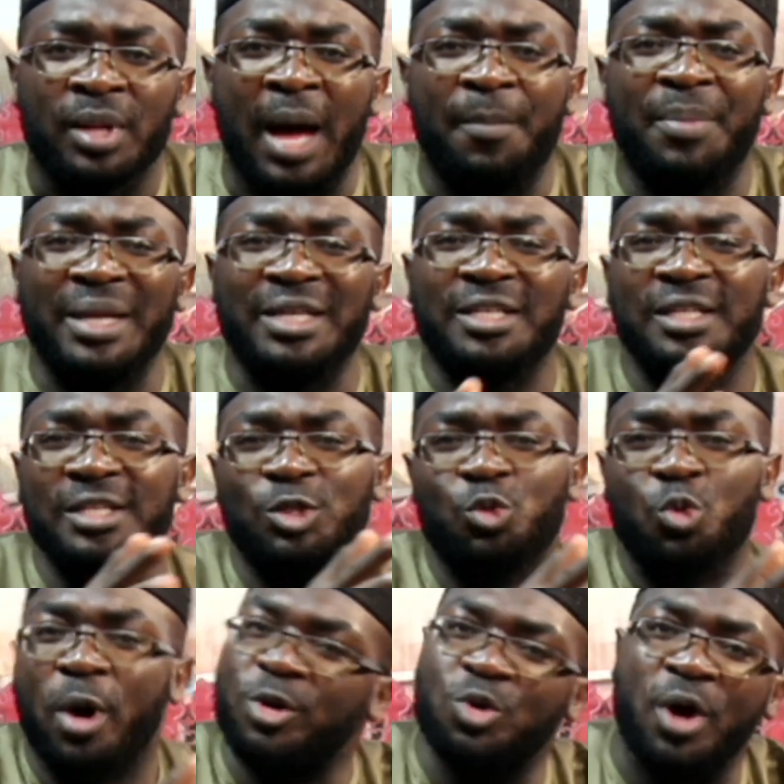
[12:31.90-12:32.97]
but this
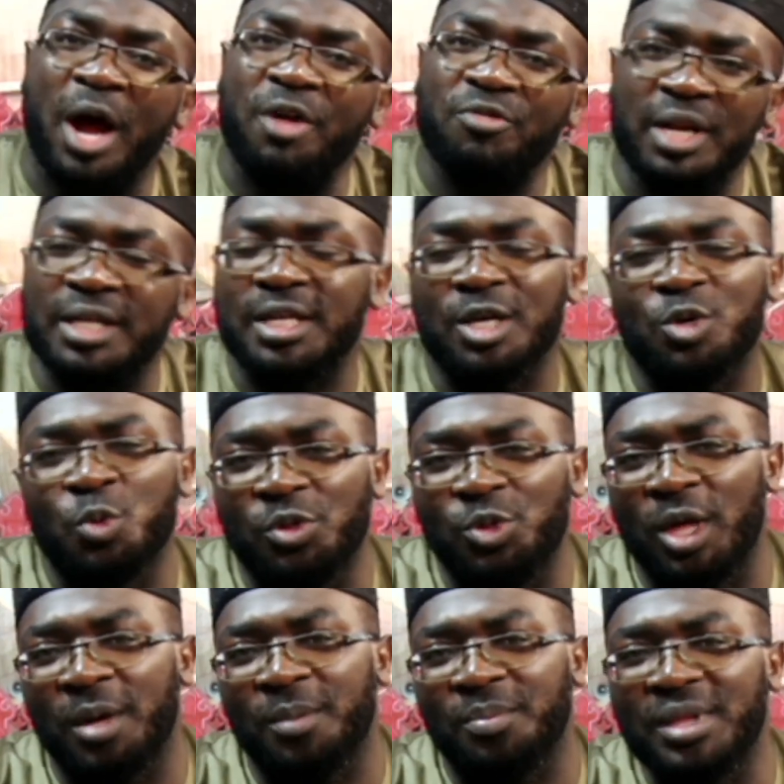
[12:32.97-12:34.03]
one you are related with
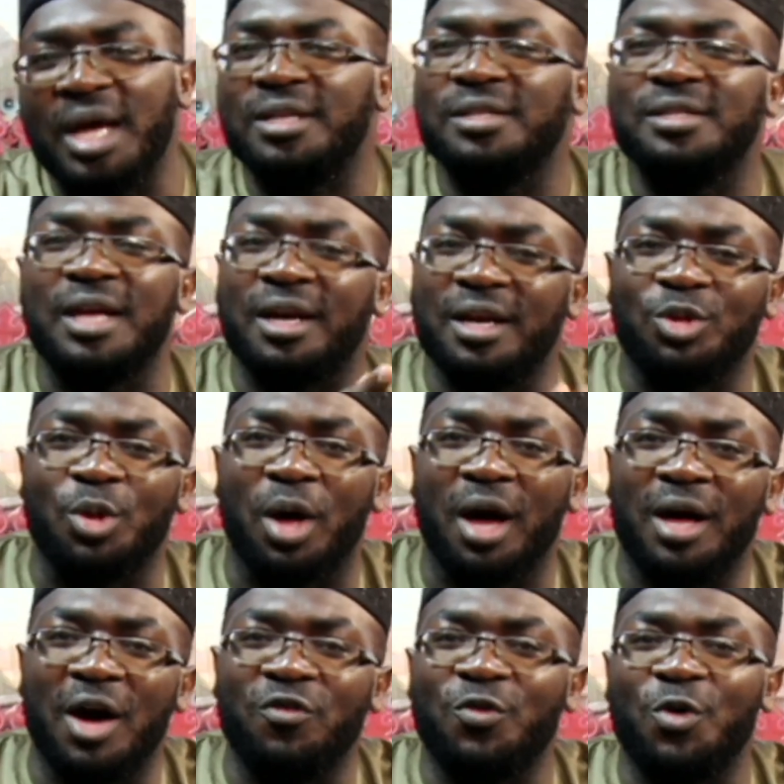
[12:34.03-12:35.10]
them that is a
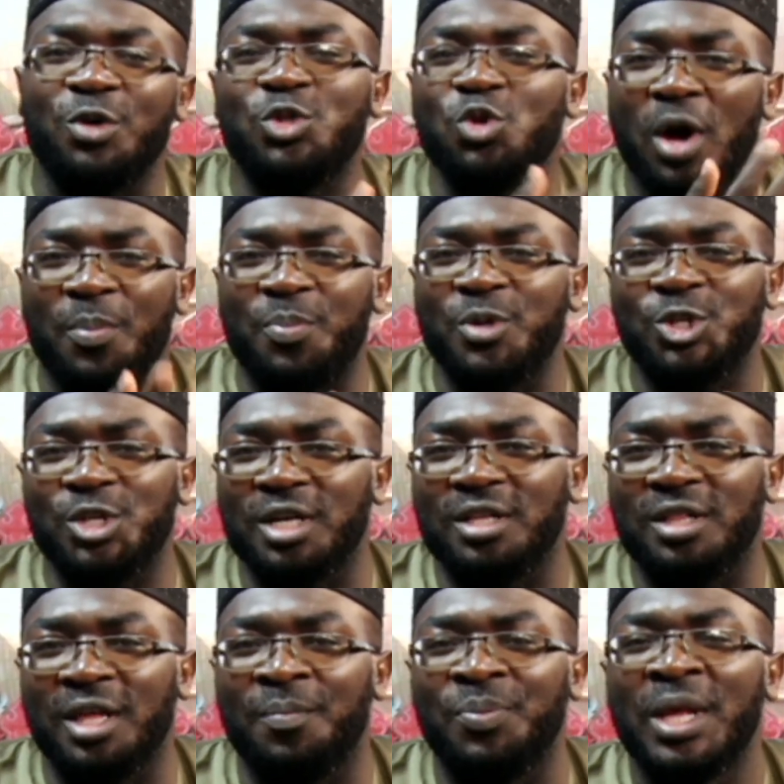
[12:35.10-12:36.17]
riba of course you appreciate
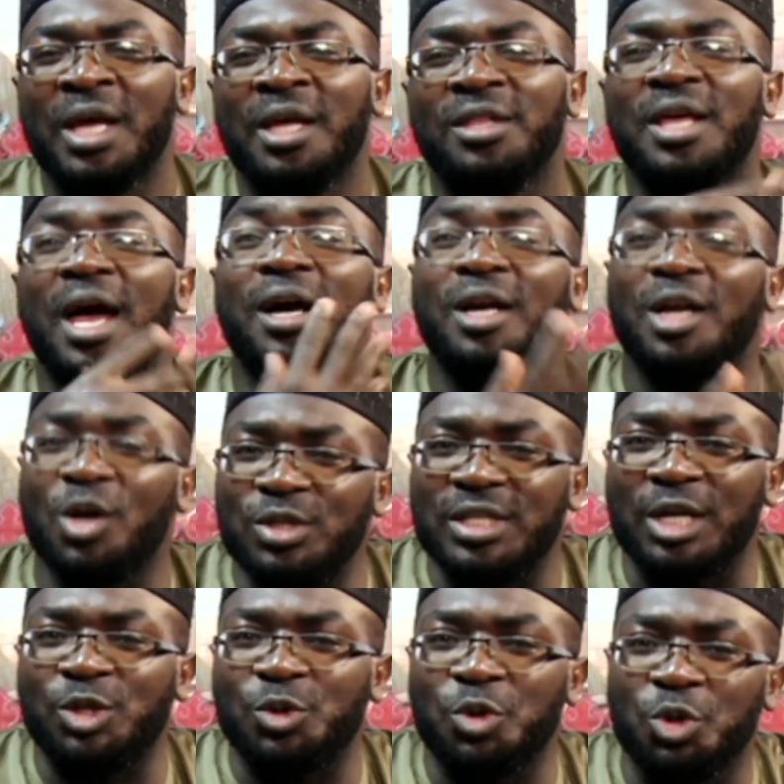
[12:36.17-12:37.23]
them they are
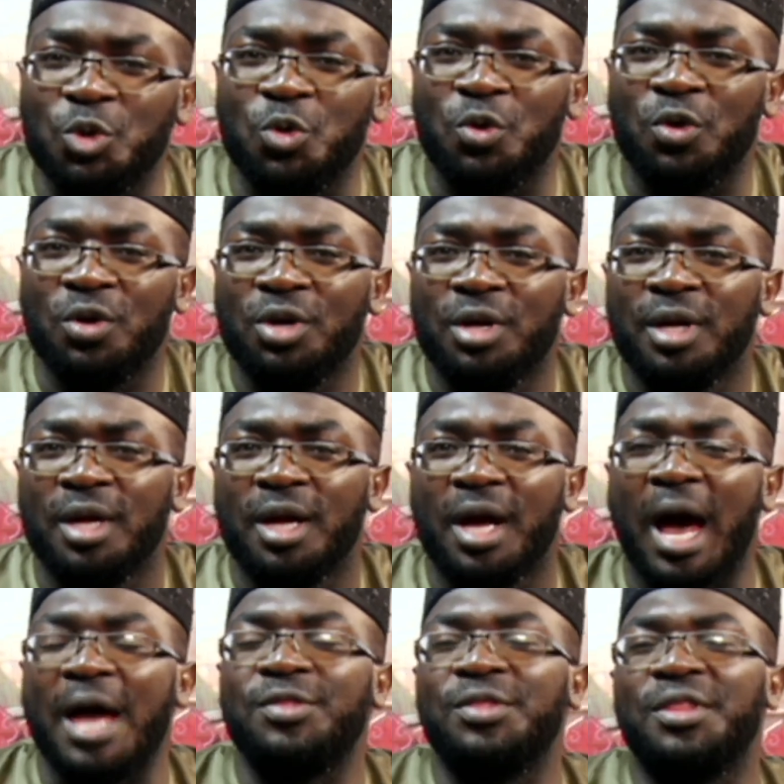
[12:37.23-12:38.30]
closer to you
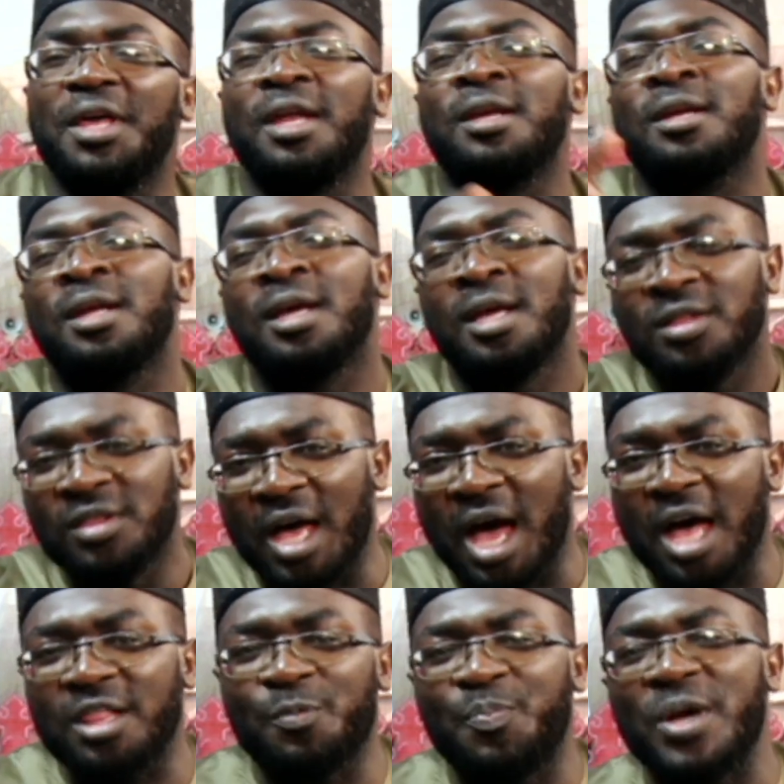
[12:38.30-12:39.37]
and then the
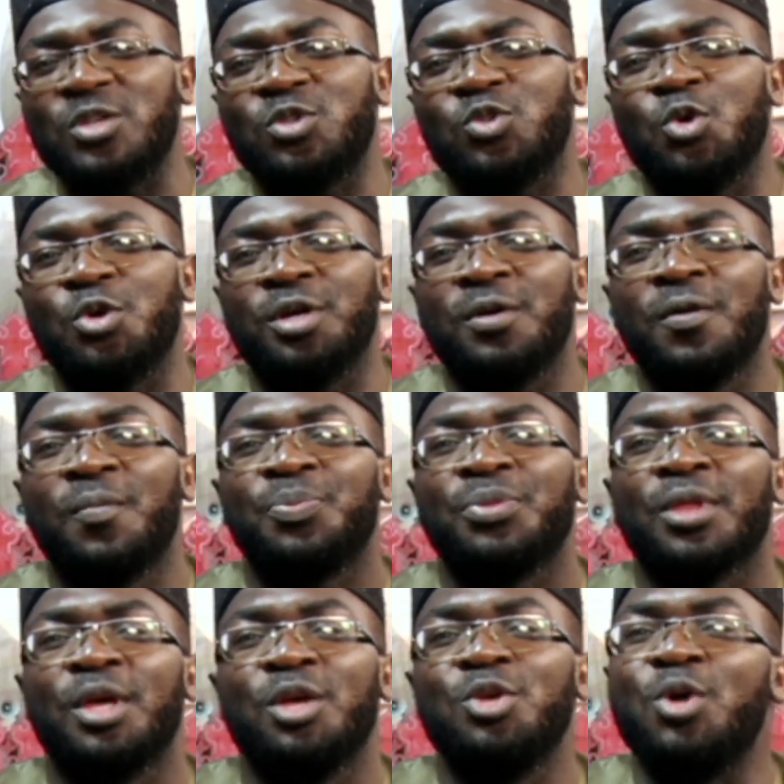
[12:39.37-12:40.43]
other person
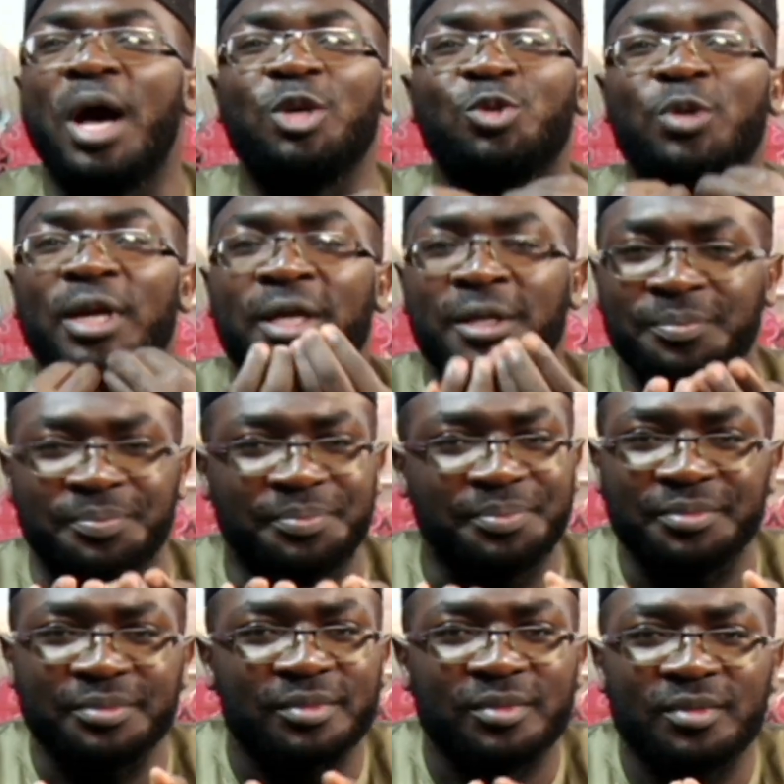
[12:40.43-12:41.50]
you actually
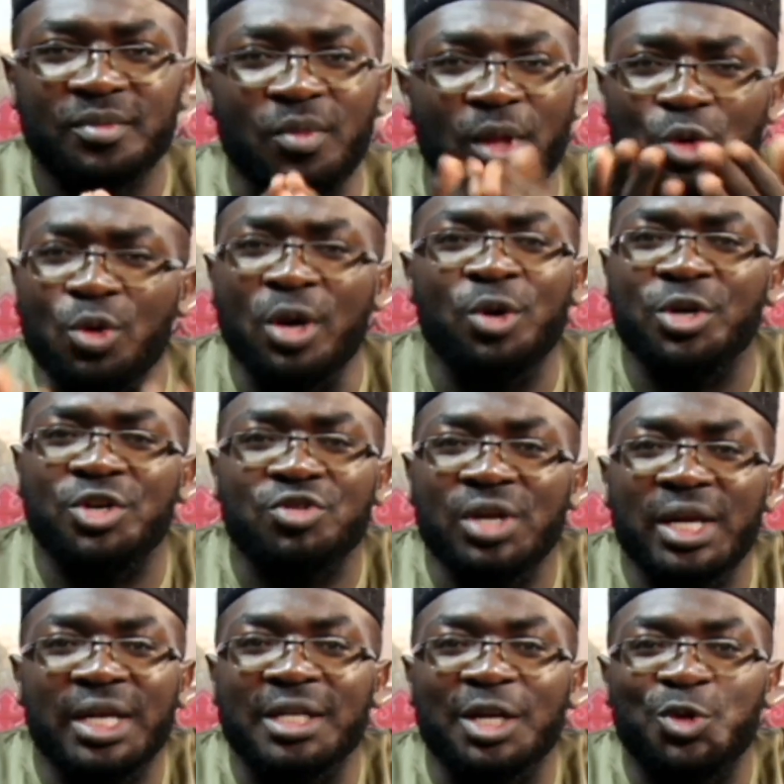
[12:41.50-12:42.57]
you are not
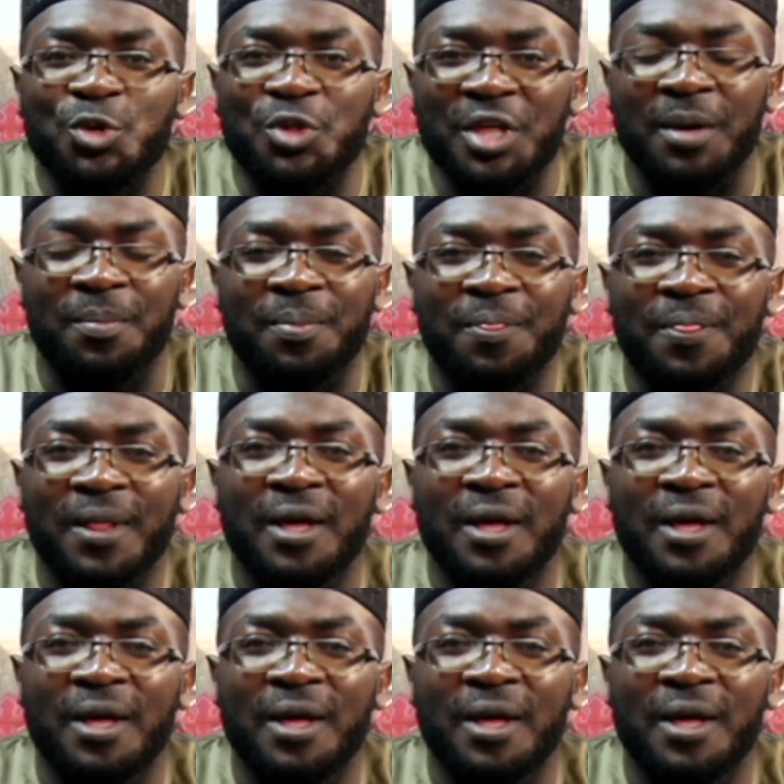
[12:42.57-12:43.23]
related to them